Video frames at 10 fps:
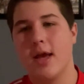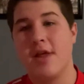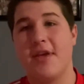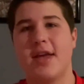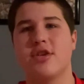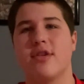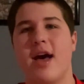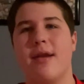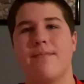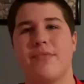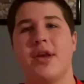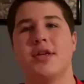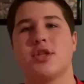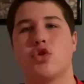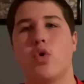The answer to that
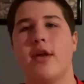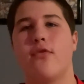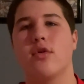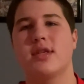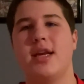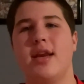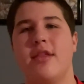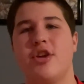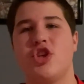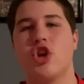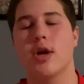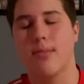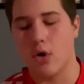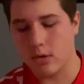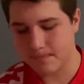is 2014 in the Sugar Bowl.